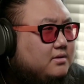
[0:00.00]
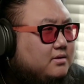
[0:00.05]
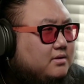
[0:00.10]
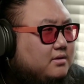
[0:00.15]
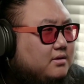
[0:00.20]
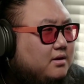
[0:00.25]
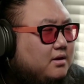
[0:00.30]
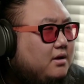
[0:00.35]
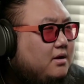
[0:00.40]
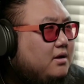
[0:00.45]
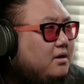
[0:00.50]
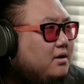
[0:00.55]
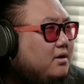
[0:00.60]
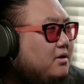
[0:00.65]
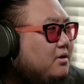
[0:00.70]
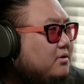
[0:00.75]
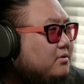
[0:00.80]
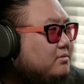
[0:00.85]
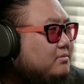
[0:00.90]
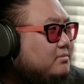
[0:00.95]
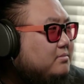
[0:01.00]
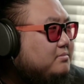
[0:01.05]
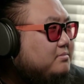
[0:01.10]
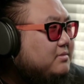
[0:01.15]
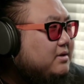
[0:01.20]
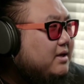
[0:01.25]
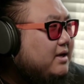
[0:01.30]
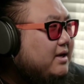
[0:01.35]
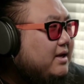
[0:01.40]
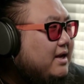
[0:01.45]
Oh,
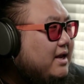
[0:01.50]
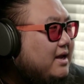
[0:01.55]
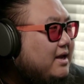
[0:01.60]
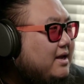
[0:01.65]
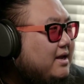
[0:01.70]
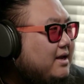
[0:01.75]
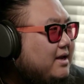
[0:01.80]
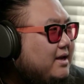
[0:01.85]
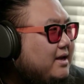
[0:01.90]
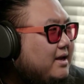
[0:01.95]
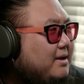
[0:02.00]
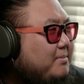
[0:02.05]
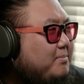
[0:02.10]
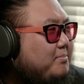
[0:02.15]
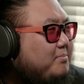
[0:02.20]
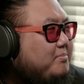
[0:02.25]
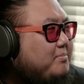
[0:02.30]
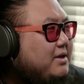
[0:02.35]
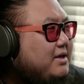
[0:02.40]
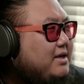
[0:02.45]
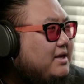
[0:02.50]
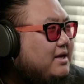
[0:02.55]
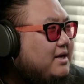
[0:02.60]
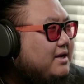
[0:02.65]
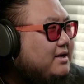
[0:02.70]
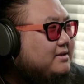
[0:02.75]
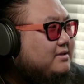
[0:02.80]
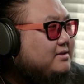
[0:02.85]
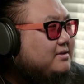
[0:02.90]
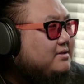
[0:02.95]
it it it
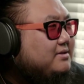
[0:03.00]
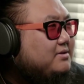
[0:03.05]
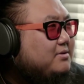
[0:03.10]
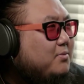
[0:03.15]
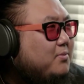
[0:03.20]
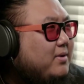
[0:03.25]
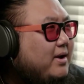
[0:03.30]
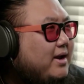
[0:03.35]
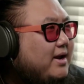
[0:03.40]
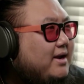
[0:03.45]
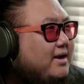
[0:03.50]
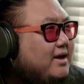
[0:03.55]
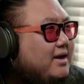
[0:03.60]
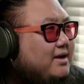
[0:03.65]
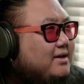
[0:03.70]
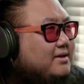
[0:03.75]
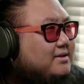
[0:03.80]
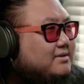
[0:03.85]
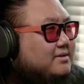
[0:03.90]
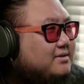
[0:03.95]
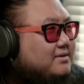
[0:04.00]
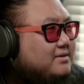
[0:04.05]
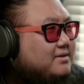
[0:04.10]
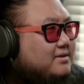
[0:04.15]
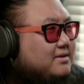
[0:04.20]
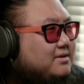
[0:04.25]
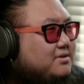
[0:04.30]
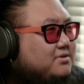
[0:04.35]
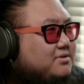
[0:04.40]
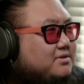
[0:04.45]
begins the way it ends.
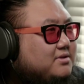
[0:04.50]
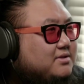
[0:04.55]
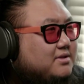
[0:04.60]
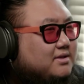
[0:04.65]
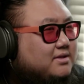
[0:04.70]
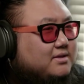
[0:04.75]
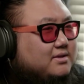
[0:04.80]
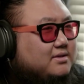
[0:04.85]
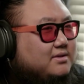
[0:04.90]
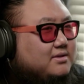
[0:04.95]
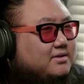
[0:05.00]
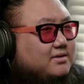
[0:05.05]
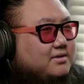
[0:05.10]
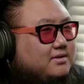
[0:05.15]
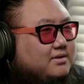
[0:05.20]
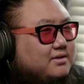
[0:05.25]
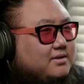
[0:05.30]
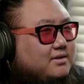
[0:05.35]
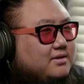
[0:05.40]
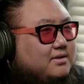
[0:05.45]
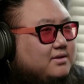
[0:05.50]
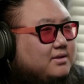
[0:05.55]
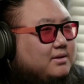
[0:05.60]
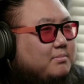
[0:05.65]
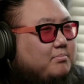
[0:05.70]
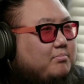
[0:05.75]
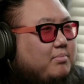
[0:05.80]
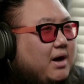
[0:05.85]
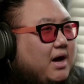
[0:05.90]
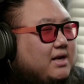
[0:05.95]
Interesting. The
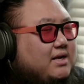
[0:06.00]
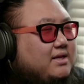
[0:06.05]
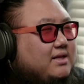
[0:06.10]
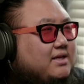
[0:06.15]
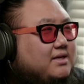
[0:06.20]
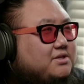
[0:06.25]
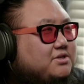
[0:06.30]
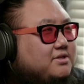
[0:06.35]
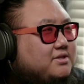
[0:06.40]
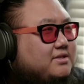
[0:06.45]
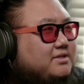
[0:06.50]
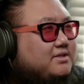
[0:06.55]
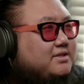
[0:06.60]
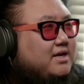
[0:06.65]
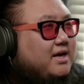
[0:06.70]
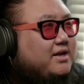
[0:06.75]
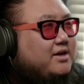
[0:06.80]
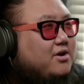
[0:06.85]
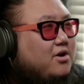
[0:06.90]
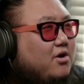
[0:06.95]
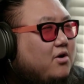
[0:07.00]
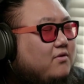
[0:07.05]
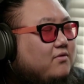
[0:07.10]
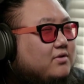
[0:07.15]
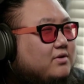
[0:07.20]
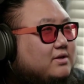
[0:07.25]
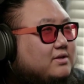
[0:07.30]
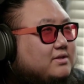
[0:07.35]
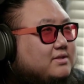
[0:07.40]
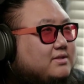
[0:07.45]
body that she's standing
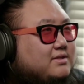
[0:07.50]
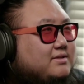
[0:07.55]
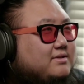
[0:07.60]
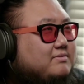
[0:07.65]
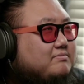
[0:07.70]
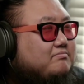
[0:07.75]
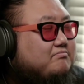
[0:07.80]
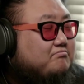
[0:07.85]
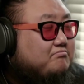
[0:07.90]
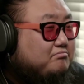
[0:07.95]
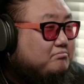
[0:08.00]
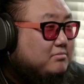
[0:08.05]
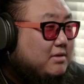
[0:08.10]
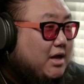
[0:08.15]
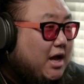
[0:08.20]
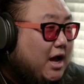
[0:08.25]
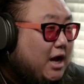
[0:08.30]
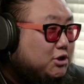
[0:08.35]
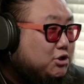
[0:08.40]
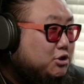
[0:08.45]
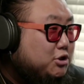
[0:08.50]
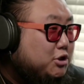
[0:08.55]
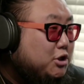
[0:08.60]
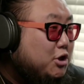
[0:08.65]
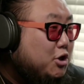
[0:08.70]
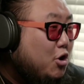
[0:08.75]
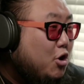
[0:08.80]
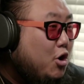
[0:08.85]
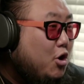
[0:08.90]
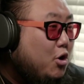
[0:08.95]
over is actually
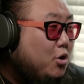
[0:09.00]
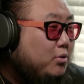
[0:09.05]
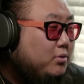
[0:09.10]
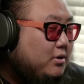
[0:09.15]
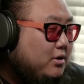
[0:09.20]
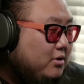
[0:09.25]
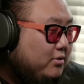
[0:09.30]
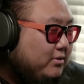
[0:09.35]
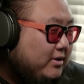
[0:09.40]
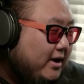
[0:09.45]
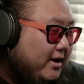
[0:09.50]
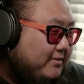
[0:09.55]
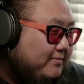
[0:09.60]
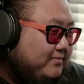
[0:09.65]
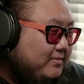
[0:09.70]
her own. Okay.